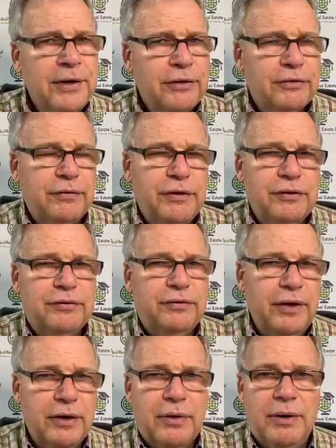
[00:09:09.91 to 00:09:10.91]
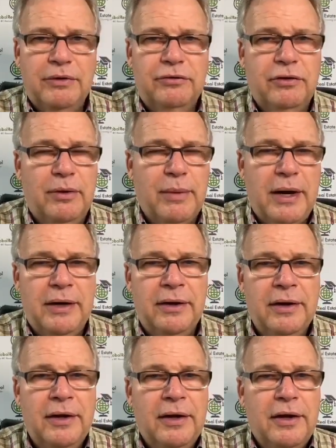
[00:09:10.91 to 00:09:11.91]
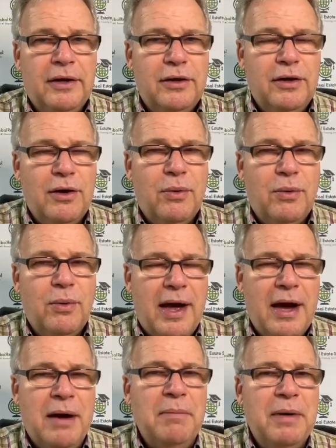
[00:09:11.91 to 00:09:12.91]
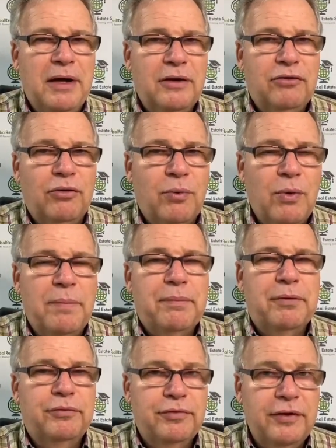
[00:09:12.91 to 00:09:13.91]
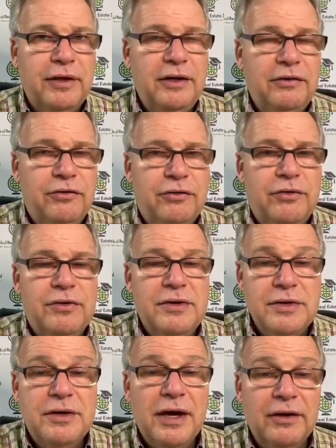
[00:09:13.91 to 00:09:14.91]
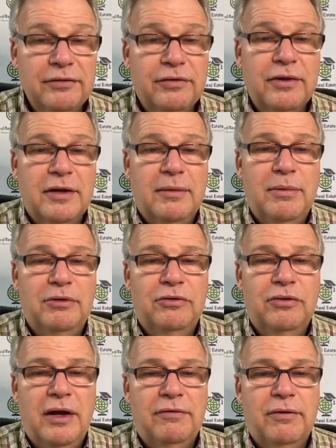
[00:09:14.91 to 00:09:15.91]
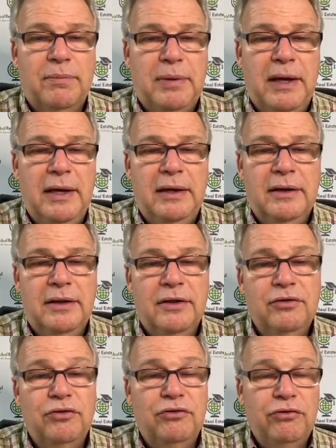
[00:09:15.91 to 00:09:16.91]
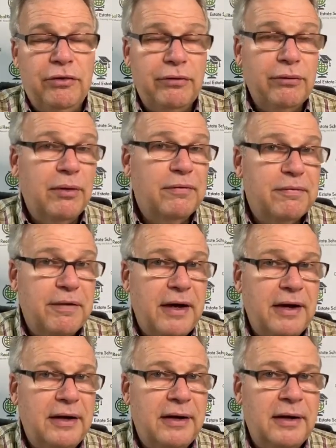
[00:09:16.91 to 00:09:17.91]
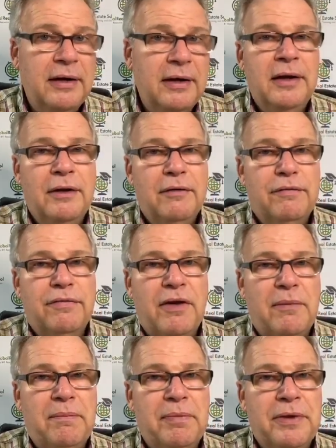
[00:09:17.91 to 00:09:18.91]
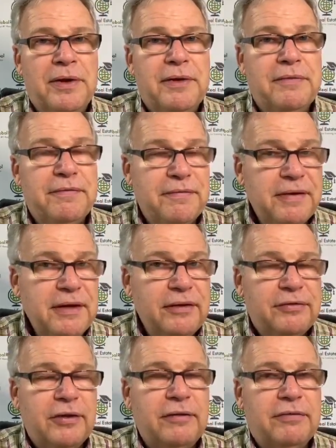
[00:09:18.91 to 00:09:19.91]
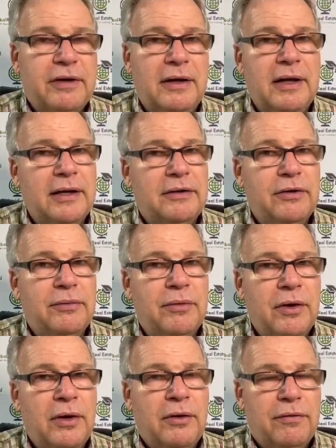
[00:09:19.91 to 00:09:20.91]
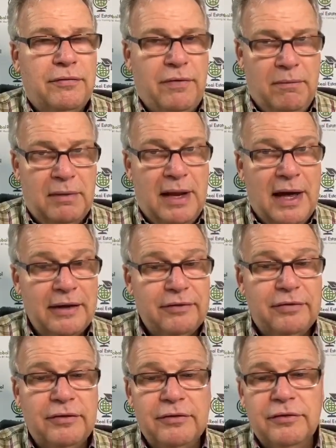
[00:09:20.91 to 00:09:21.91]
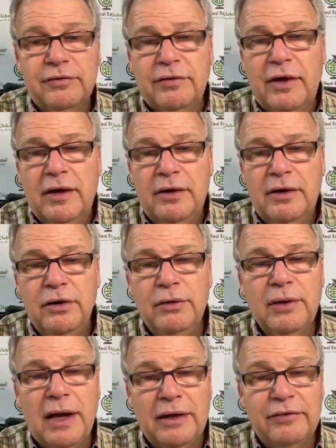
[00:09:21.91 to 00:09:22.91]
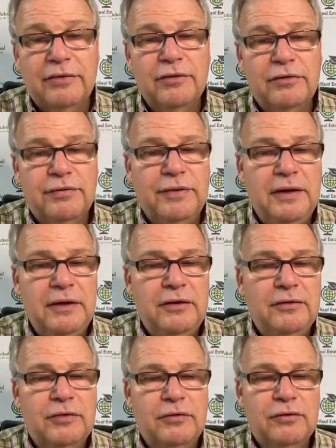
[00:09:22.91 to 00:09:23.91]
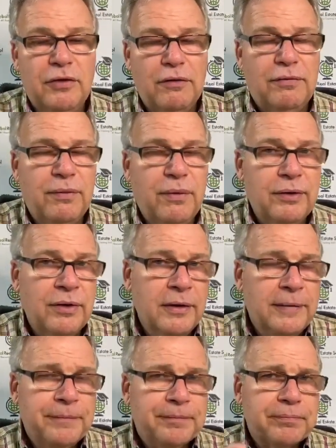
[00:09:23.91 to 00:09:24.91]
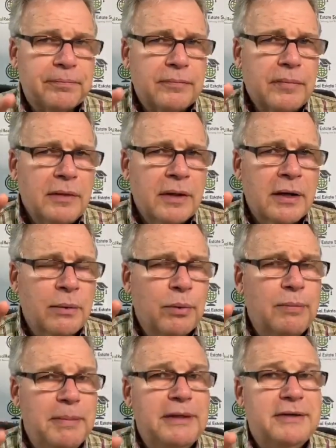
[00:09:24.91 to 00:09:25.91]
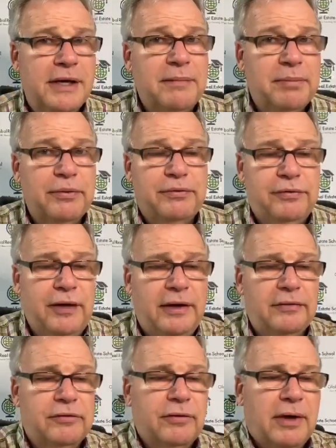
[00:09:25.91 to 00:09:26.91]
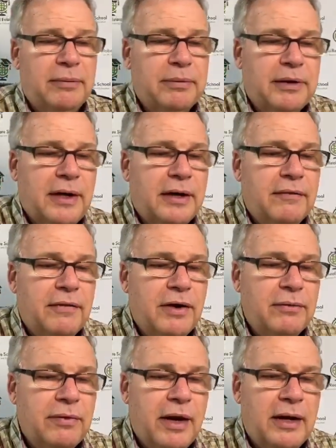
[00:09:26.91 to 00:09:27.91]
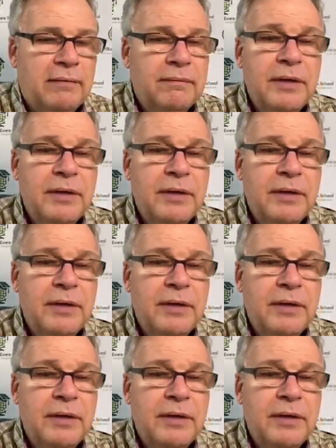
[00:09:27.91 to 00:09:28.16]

So if you see a question about, how much or what percentage does the commission have to pay into the general fund from fees they've collected from new license fees and so forth, it would be 10%. So I would kind of know that.